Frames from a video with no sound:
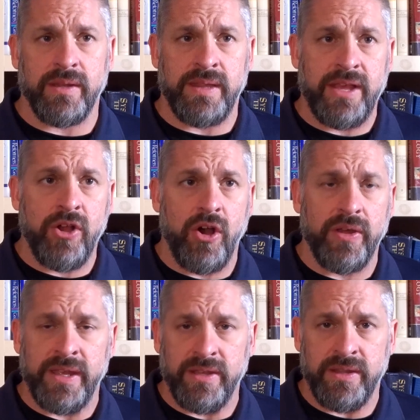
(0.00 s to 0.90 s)
they
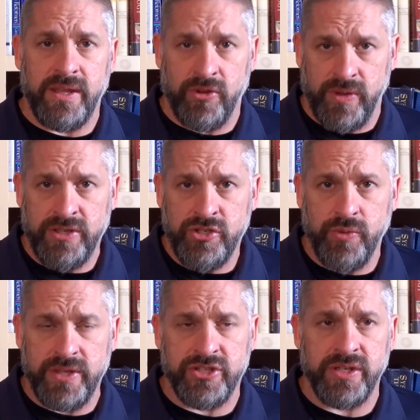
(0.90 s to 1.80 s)
call your
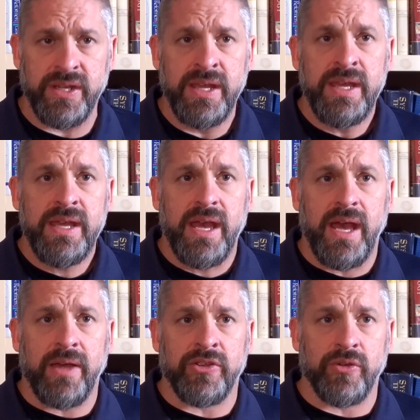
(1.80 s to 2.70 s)
intuition.
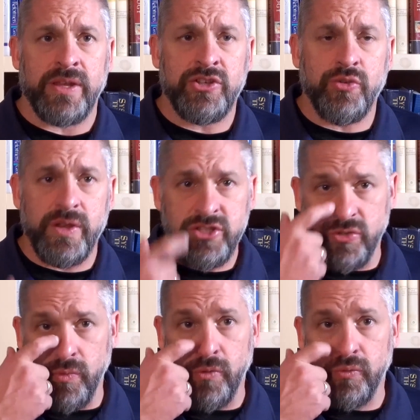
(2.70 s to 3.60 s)
Your
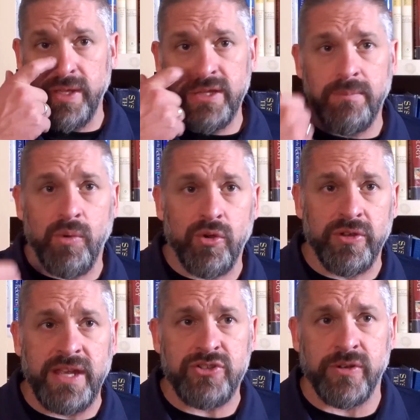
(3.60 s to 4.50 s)
intuition will read the moral
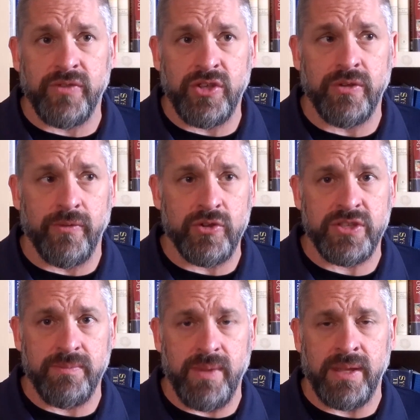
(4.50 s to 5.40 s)
nature of the
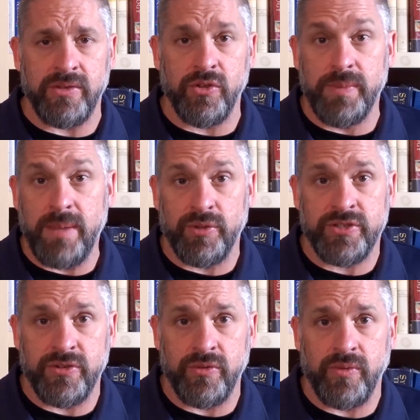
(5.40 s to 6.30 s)
universe, and you'll be able
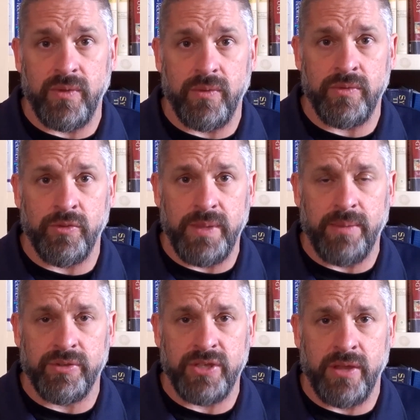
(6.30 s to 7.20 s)

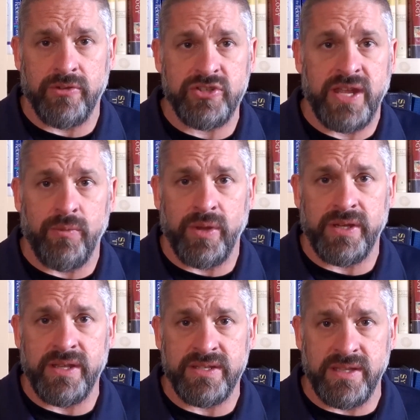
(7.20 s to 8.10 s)
to understand what
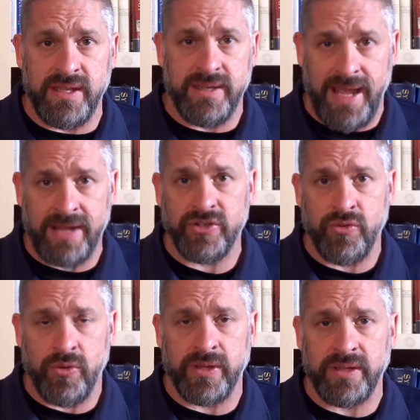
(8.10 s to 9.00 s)
it is and then act
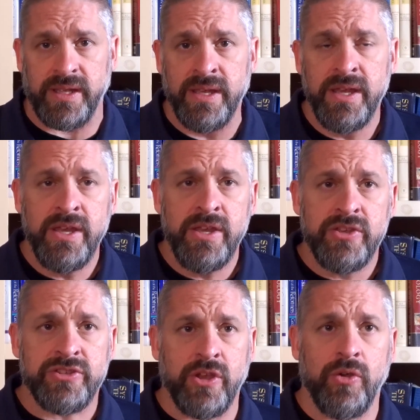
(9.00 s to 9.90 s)
accordingly.
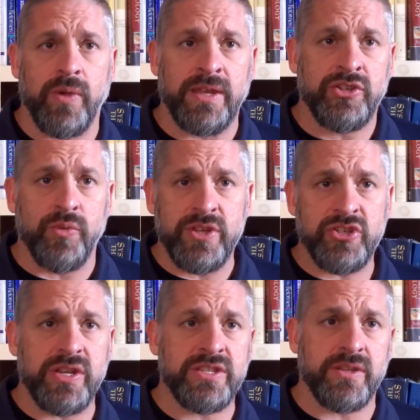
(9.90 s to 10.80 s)
So
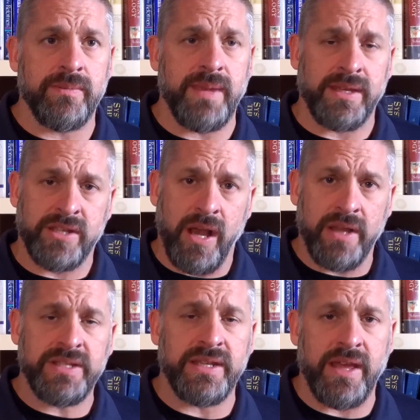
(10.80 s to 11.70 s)
intuitionism and
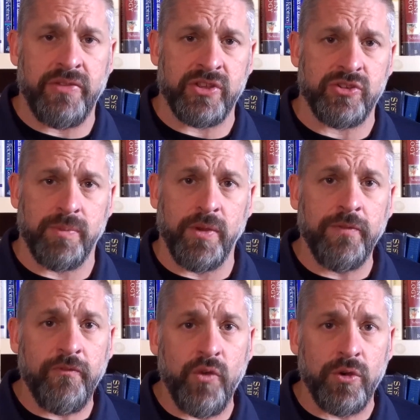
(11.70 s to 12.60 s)
Kantian ethics are
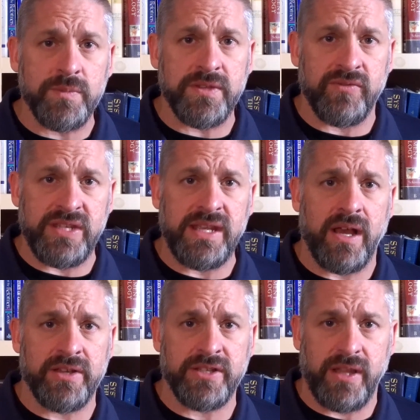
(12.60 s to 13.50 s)
both forms of
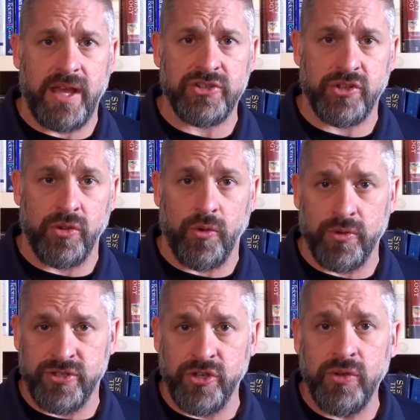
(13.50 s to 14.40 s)
deontological
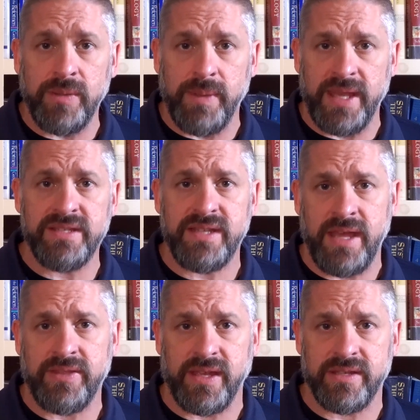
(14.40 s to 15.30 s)
or duty-based
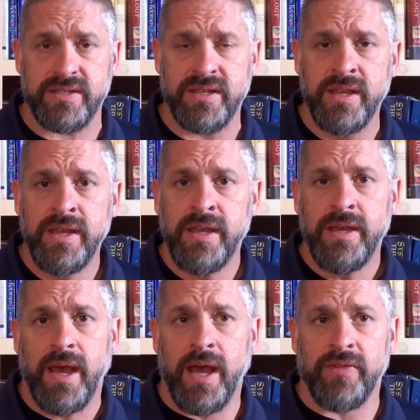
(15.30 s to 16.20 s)
ethics.
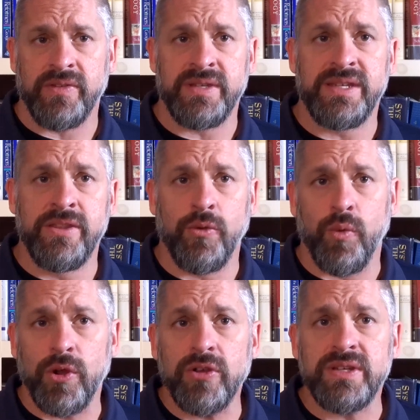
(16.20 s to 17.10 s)
The
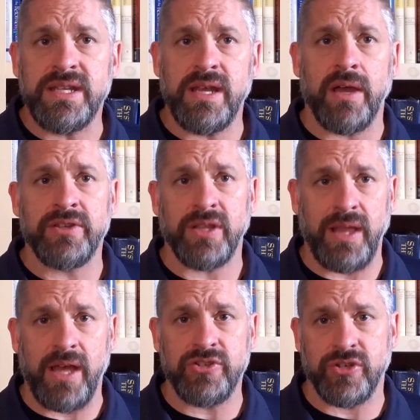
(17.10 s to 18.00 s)
word
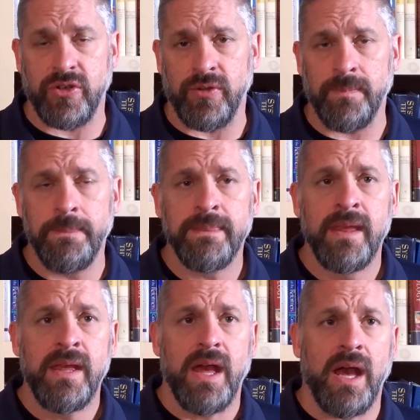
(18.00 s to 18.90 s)
deontological
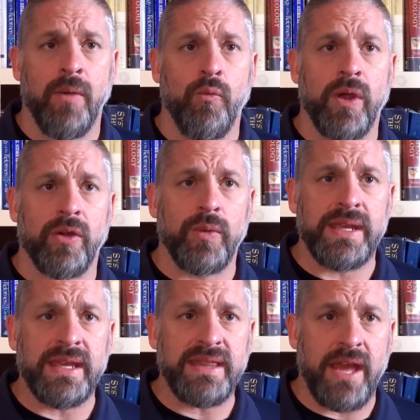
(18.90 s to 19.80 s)
Where
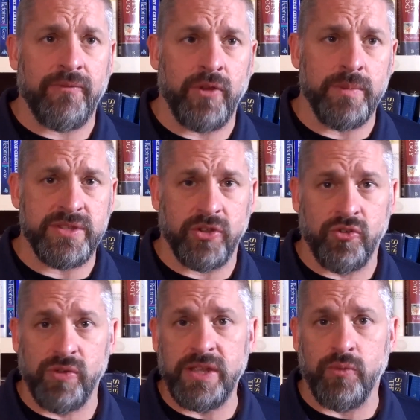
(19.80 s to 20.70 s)
we get that from is the
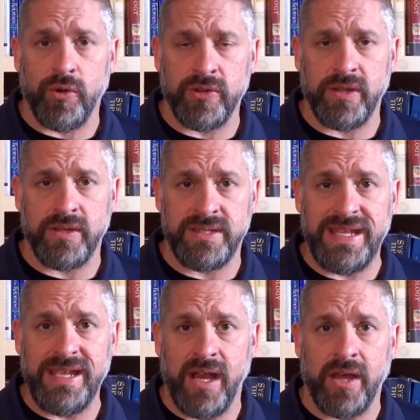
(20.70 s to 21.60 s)
Greek word that
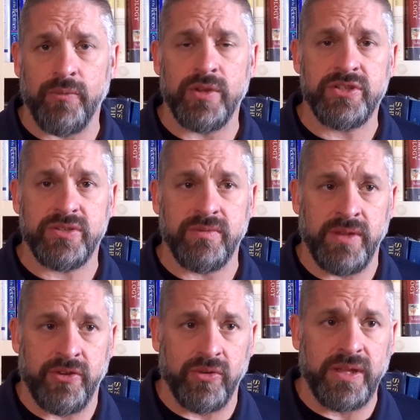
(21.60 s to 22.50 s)
deon, which
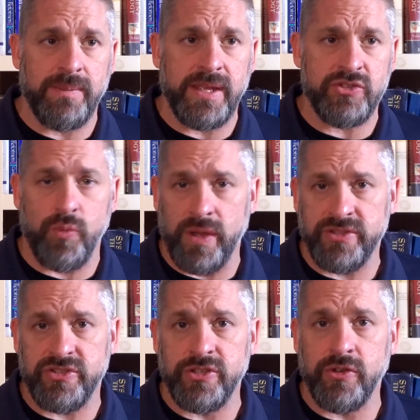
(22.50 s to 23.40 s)
literally means
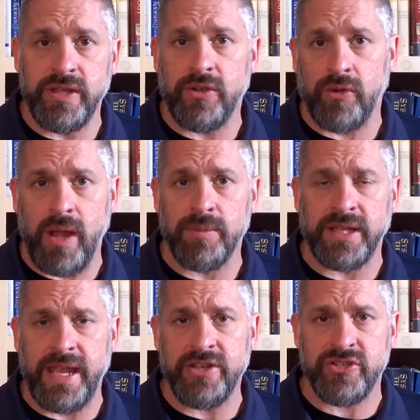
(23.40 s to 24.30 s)
one's duty or
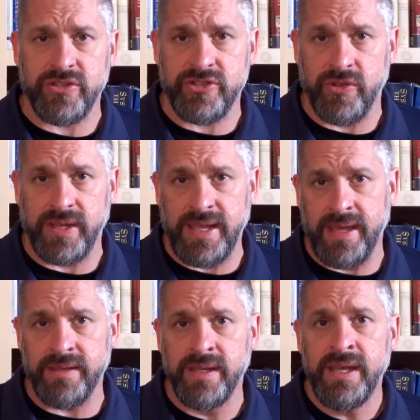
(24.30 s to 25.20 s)
obligation. So
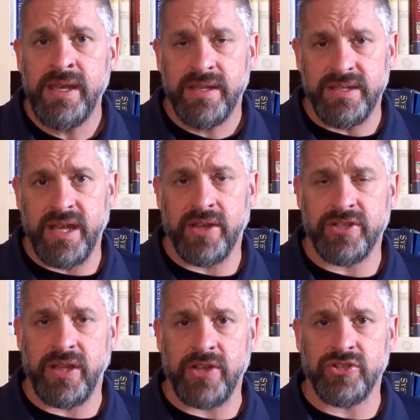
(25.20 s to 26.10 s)
again,
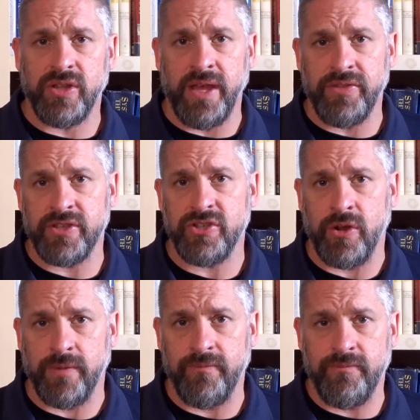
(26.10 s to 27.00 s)
deontological ethics
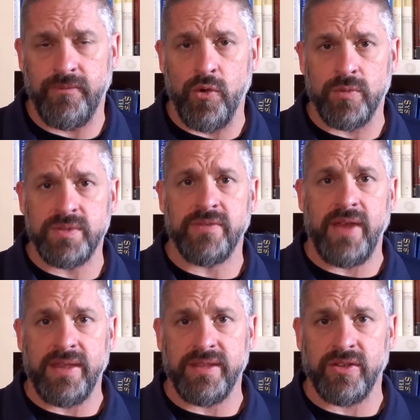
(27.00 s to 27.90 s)
are forms of
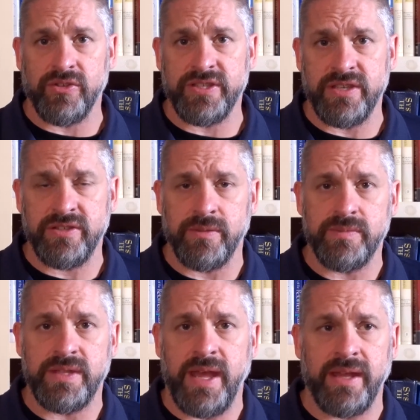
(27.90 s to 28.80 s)
ethical
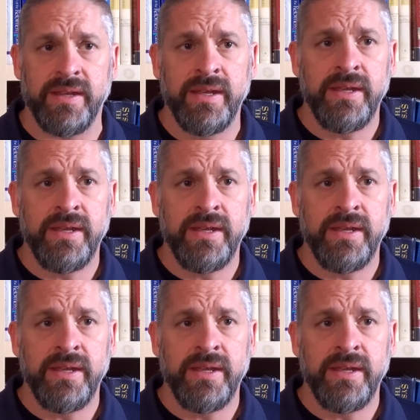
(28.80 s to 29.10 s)
systems that